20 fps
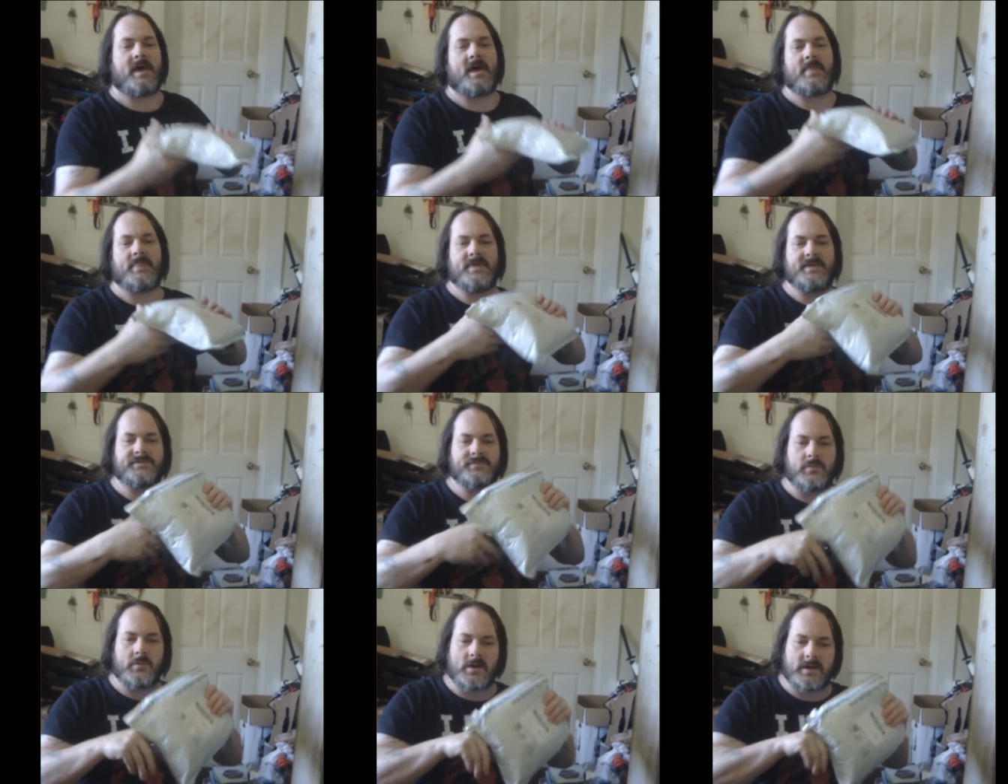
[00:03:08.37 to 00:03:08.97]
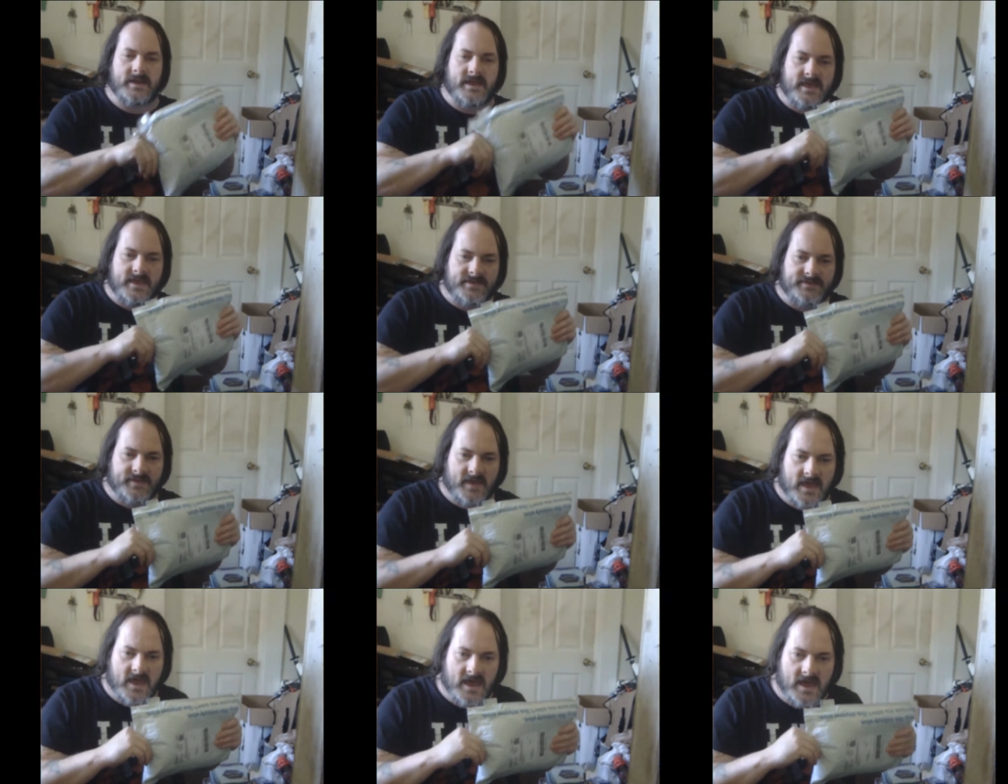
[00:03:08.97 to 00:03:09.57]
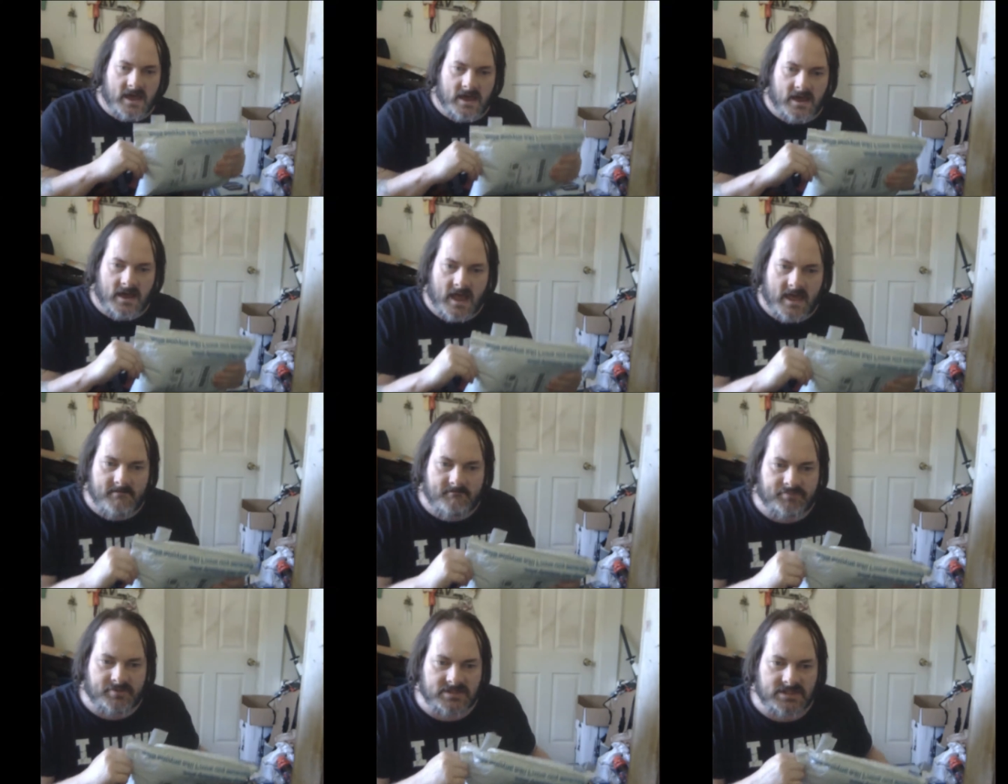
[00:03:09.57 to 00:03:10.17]
this one is I
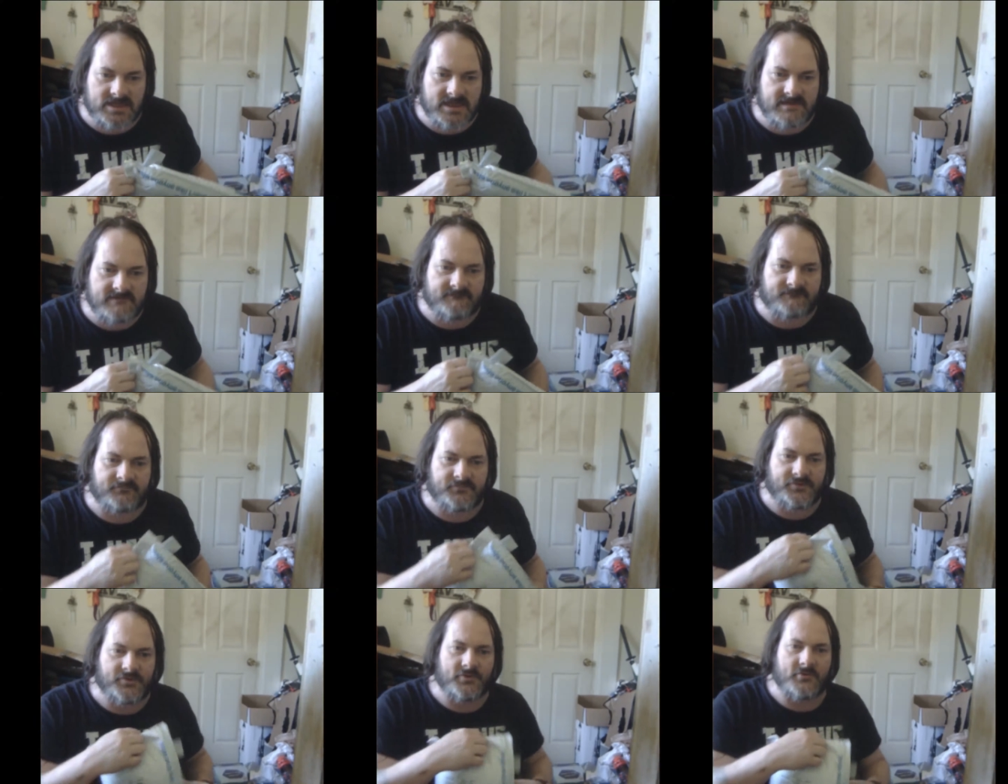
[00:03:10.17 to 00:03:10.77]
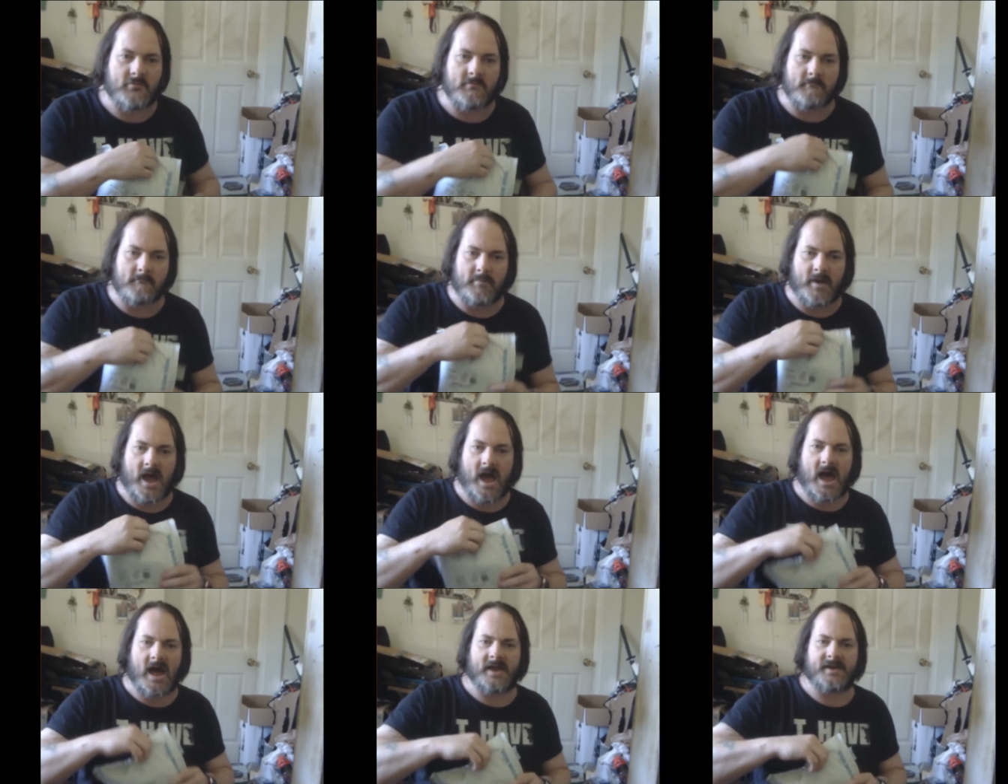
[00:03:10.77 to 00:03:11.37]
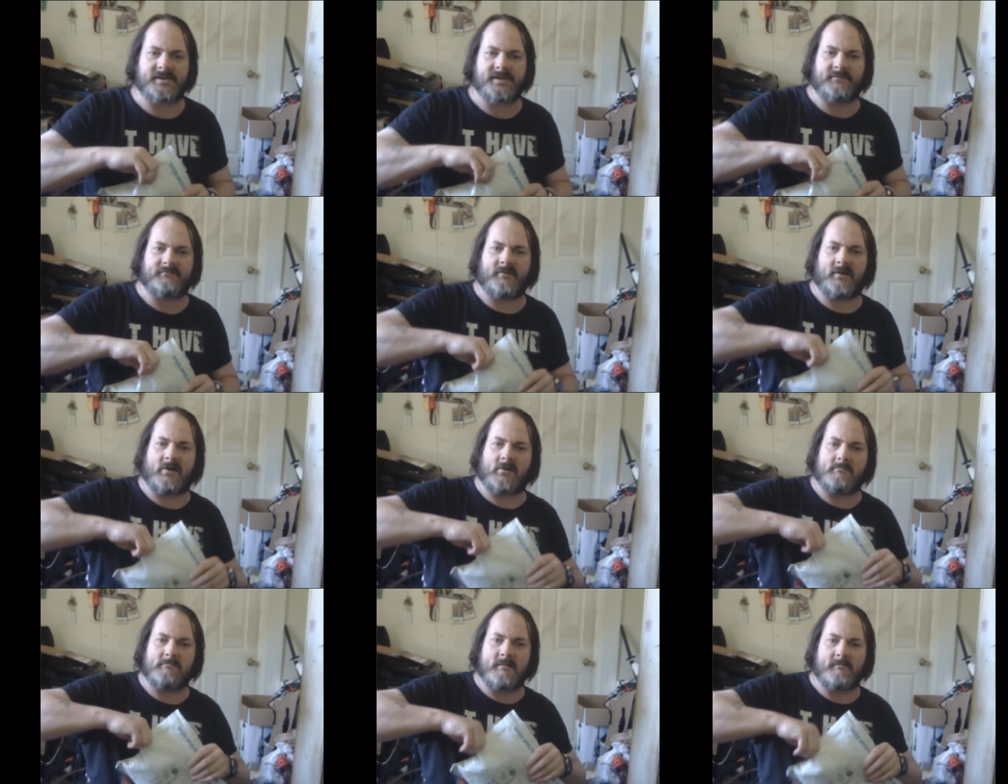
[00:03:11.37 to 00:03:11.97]
believe Doombot, if I
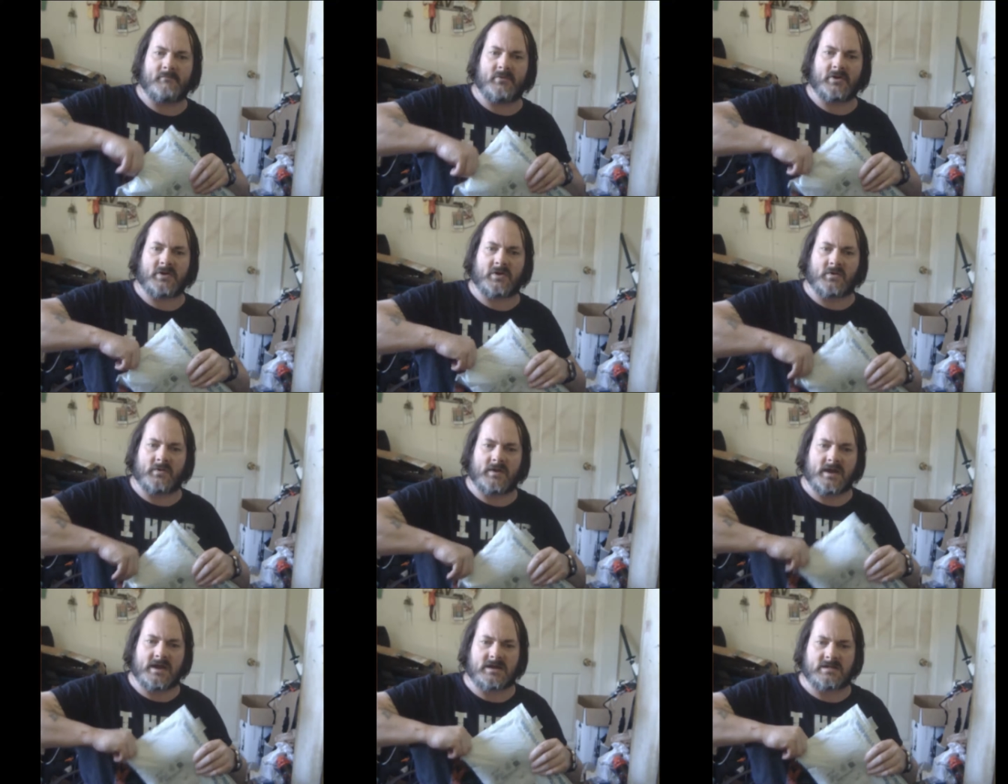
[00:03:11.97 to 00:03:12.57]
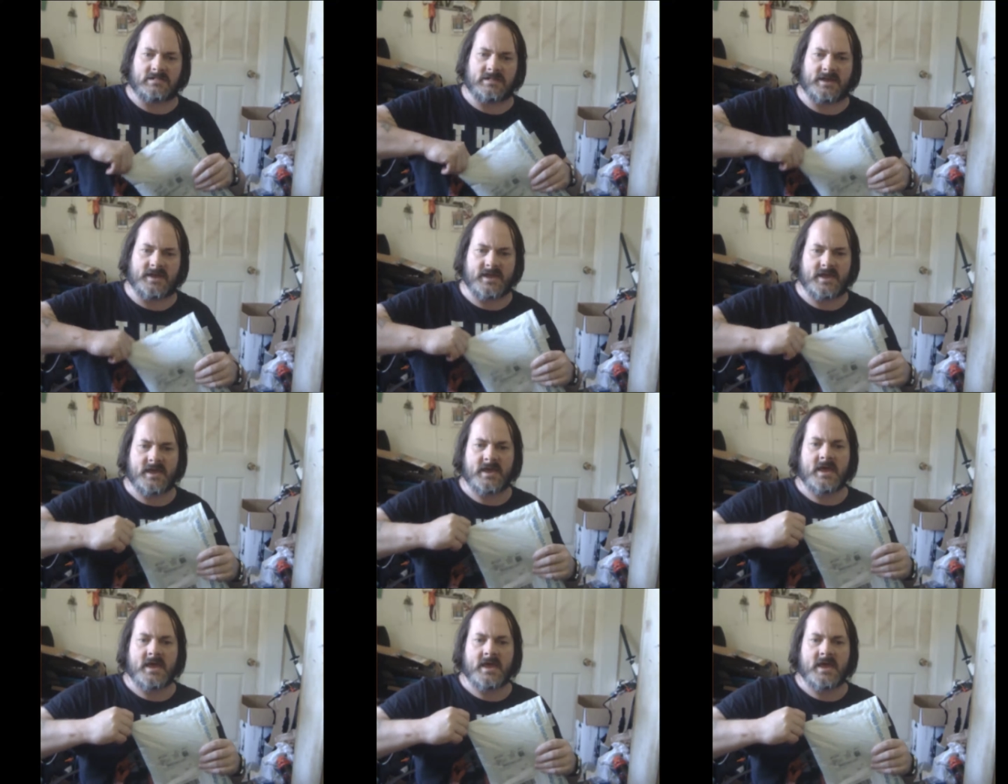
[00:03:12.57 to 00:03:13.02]
remember correctly.